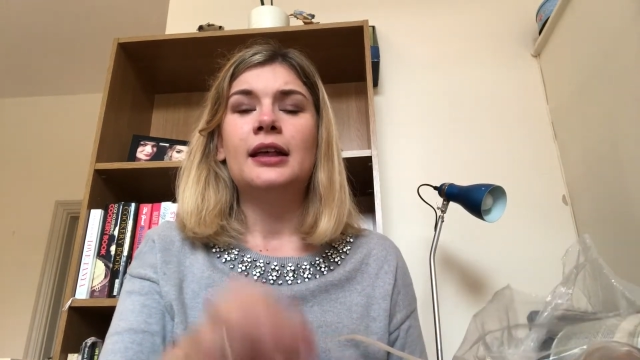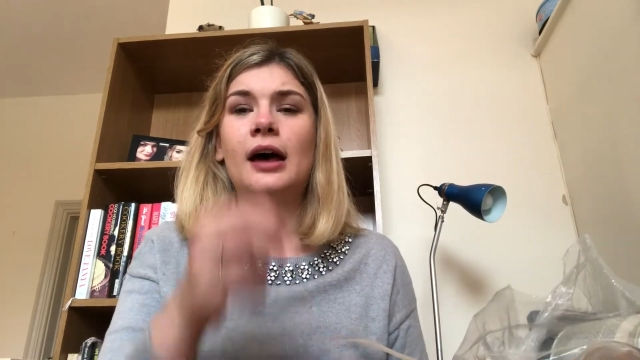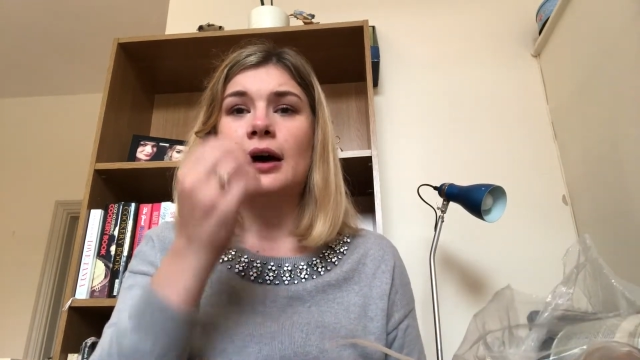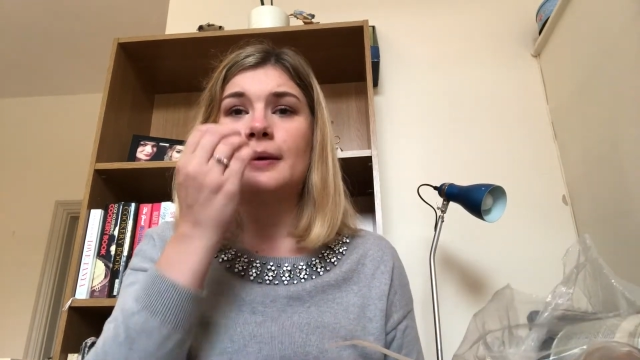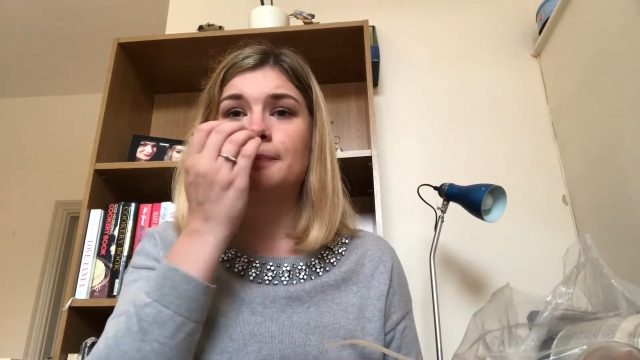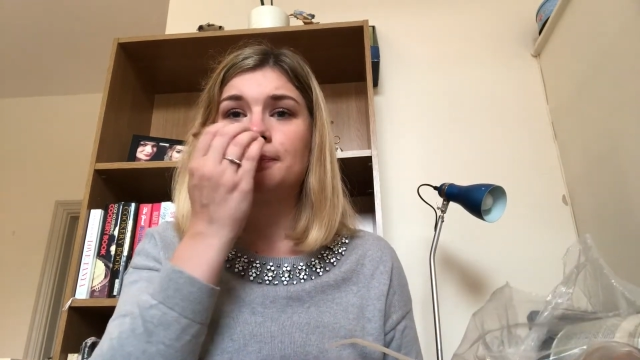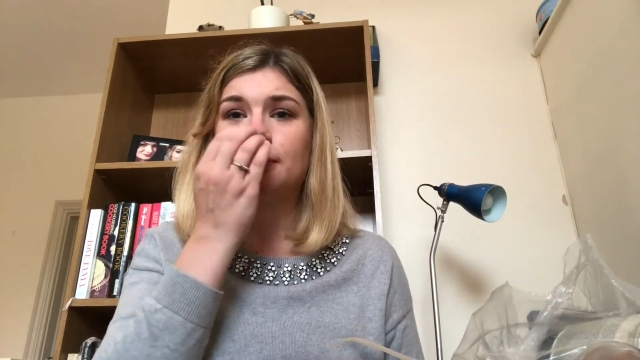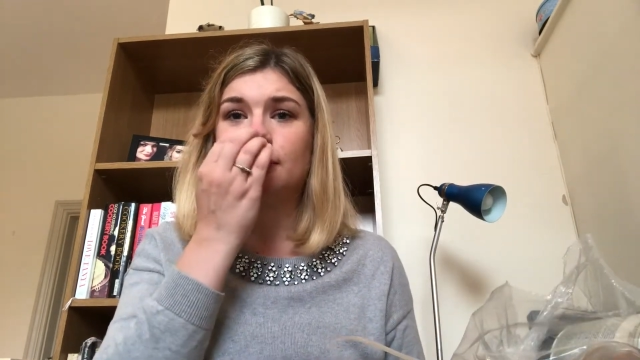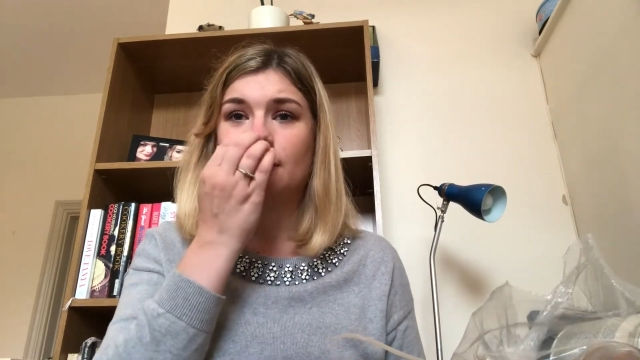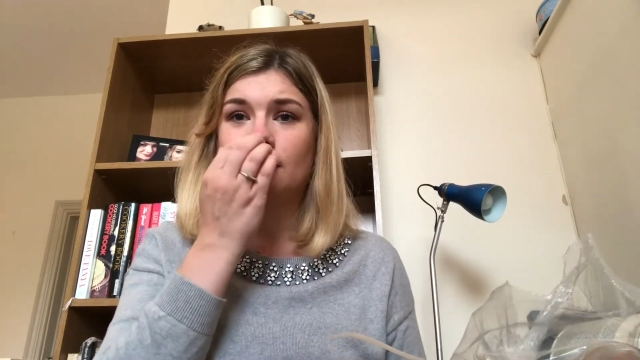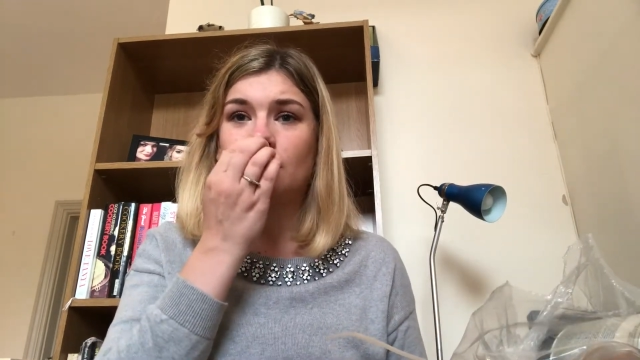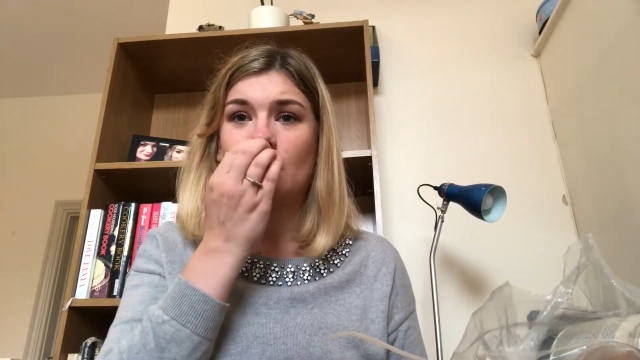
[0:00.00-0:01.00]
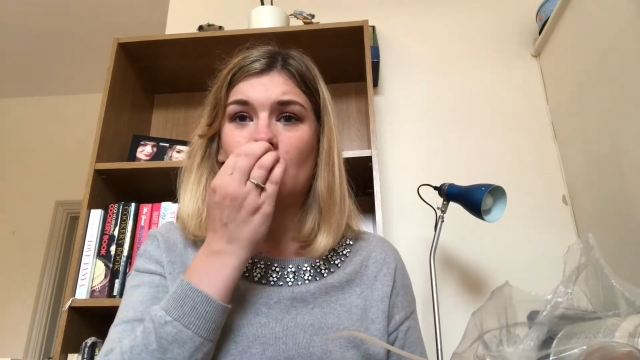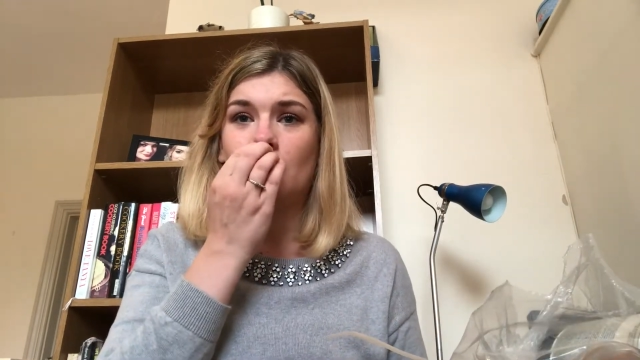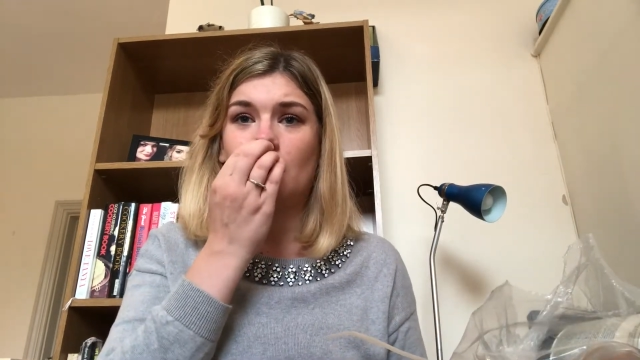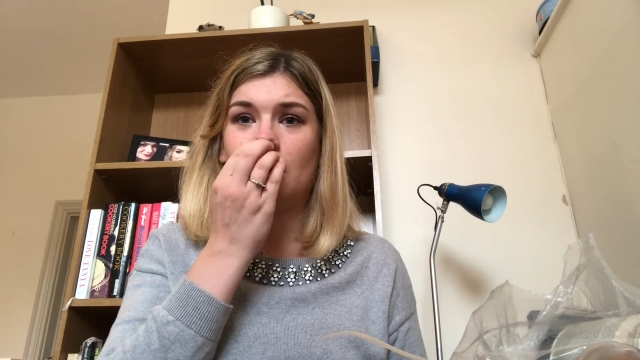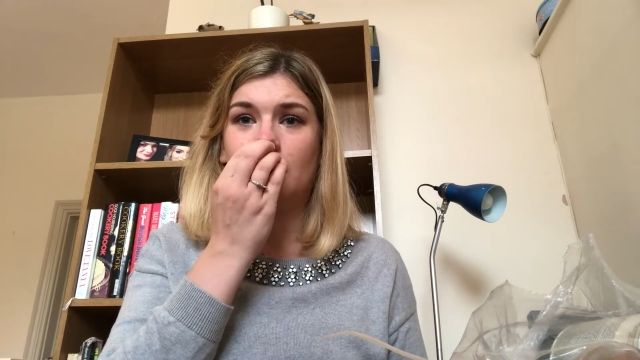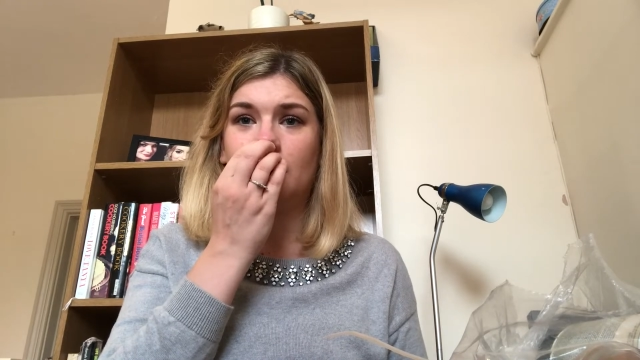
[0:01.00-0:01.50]
Um,
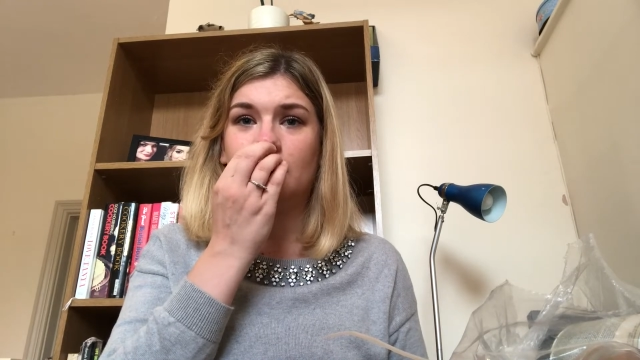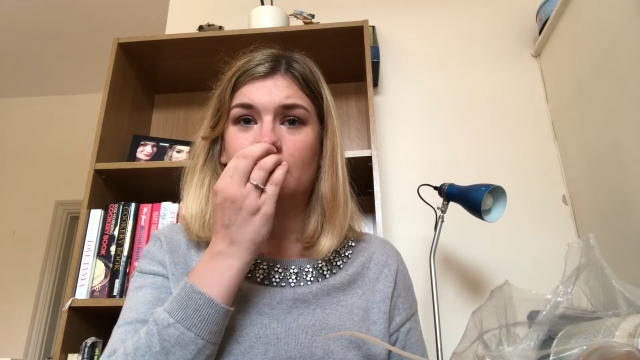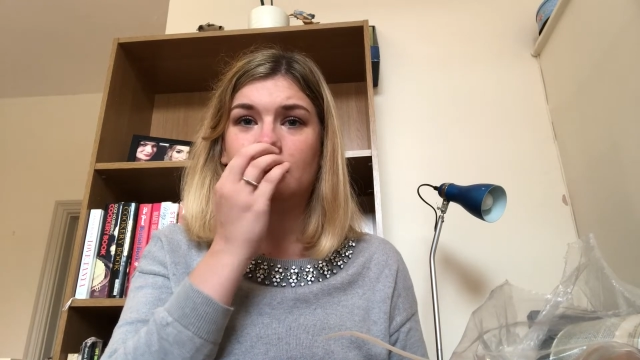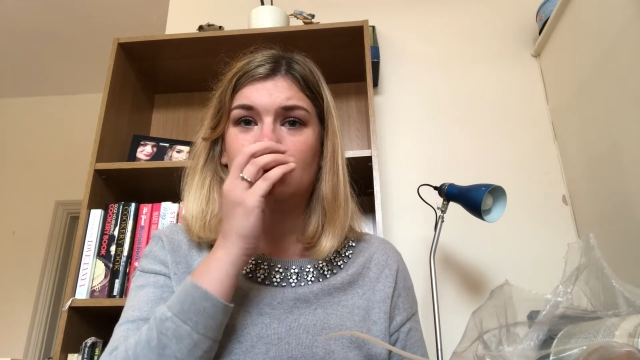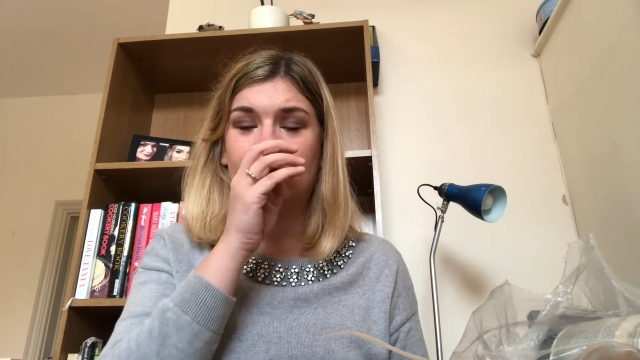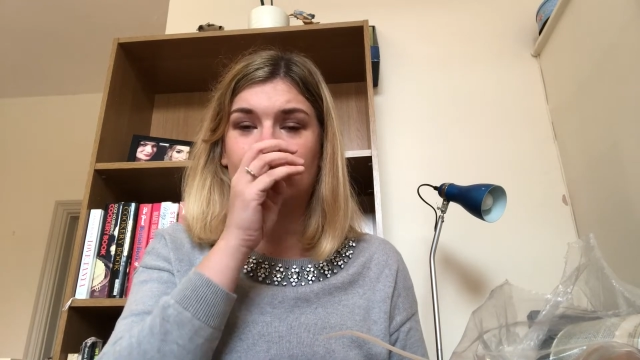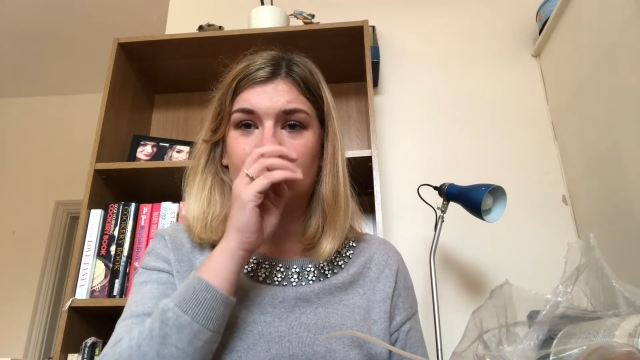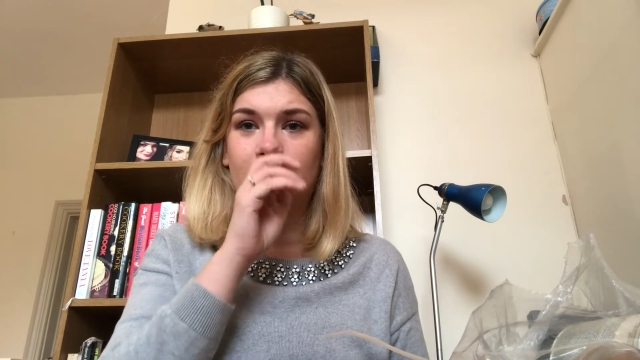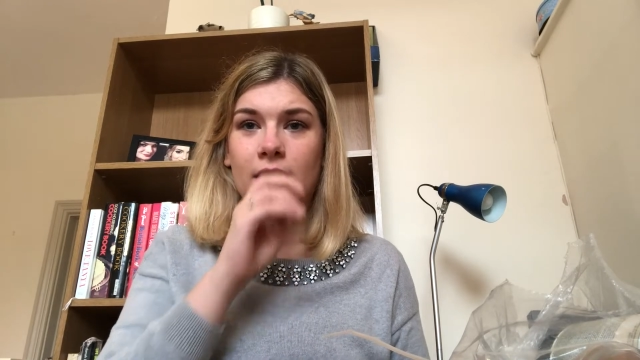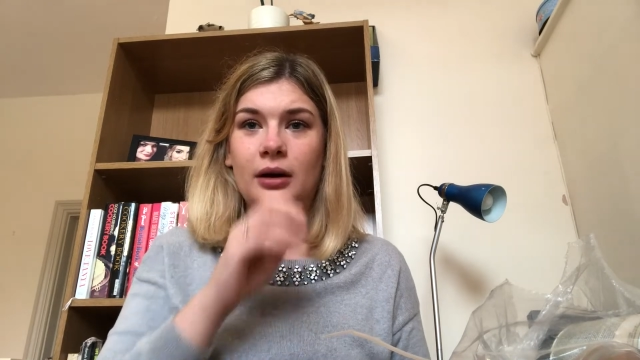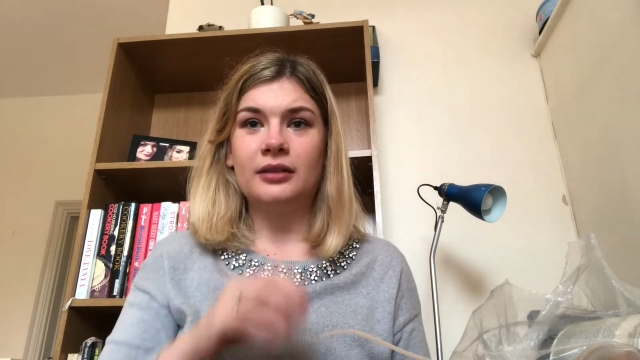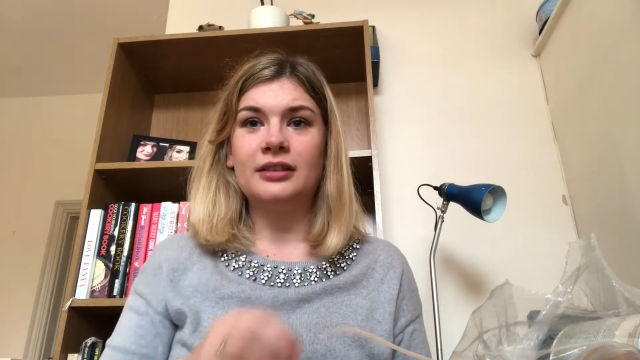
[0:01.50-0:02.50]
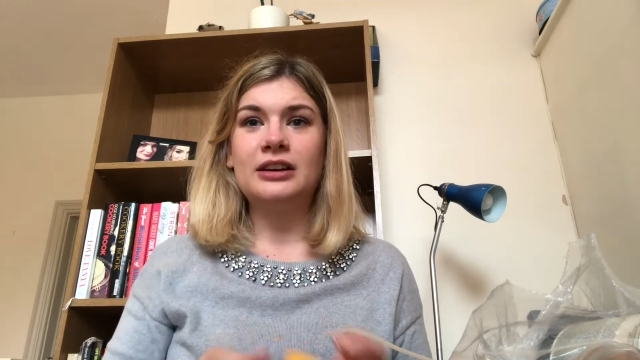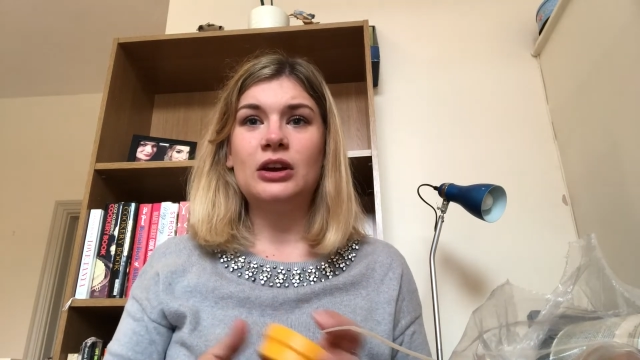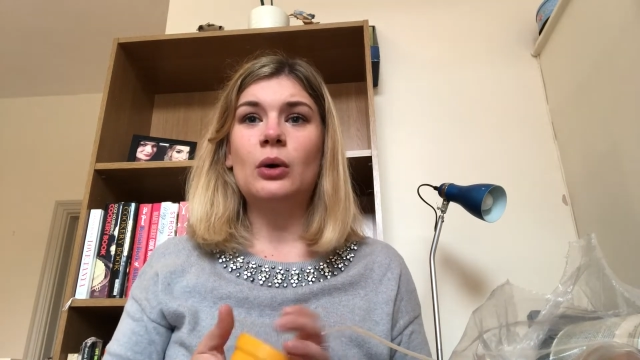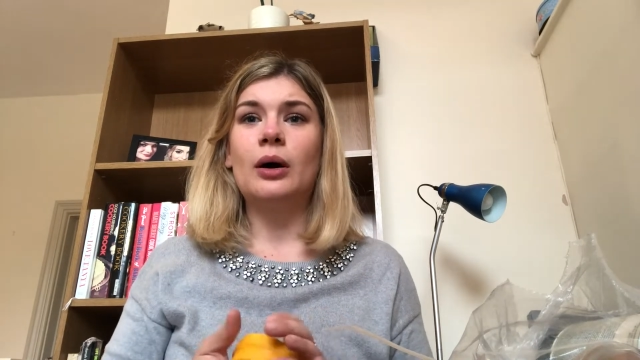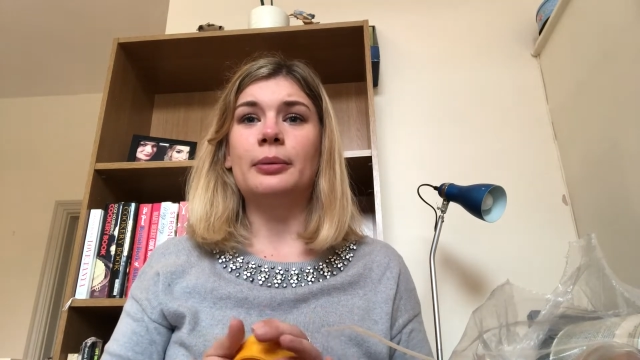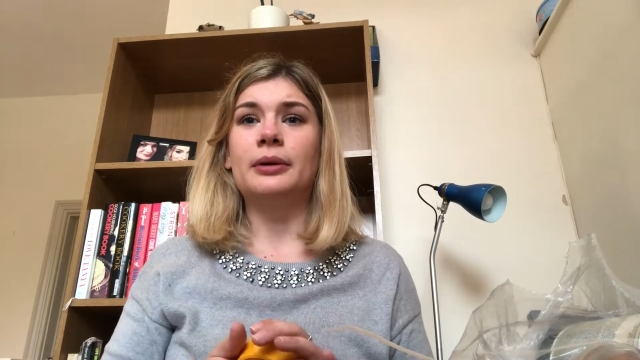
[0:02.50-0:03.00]
so I, I did
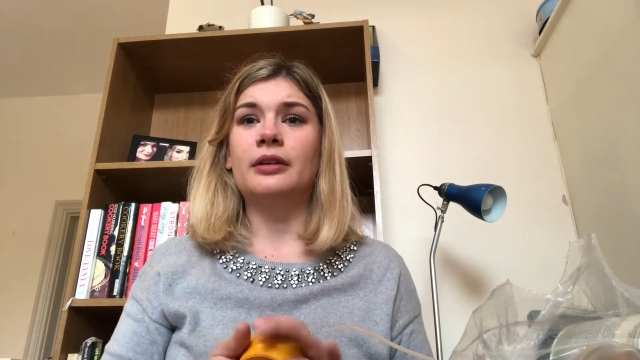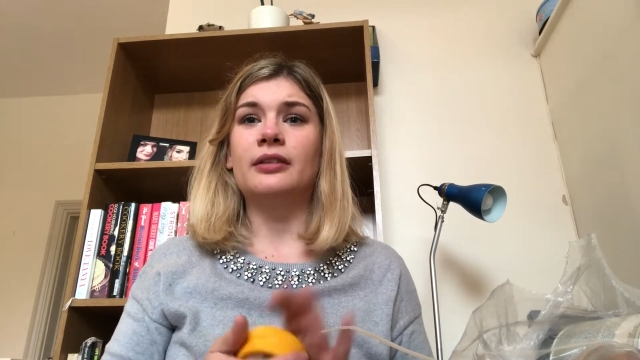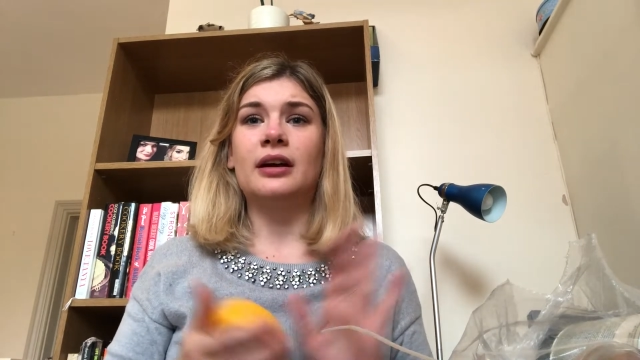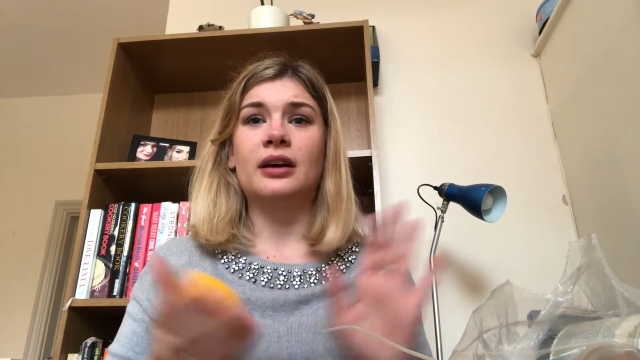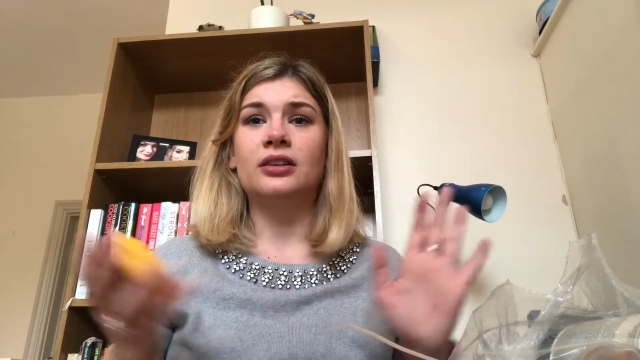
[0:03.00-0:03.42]
go up and I was like,